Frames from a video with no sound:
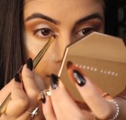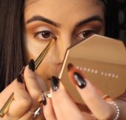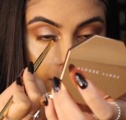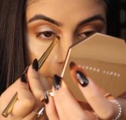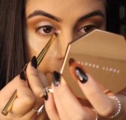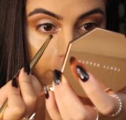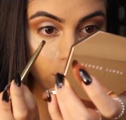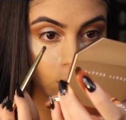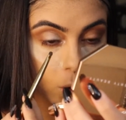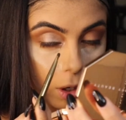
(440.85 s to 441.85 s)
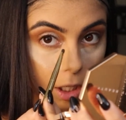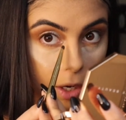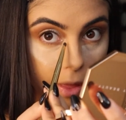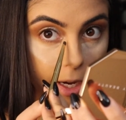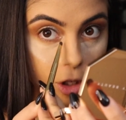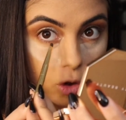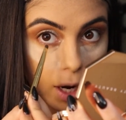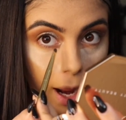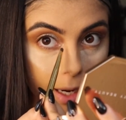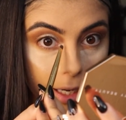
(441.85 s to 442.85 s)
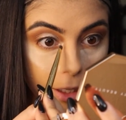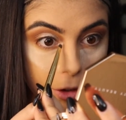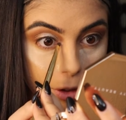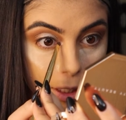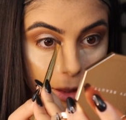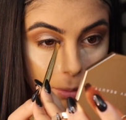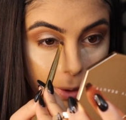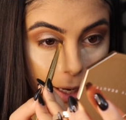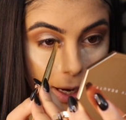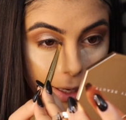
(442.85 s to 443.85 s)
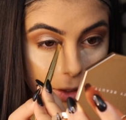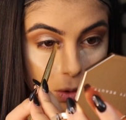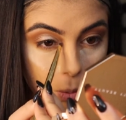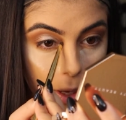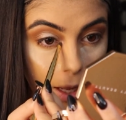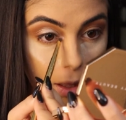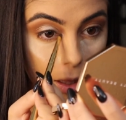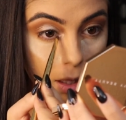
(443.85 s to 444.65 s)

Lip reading: on your inner corner, and then I drag it underneath my eye as well.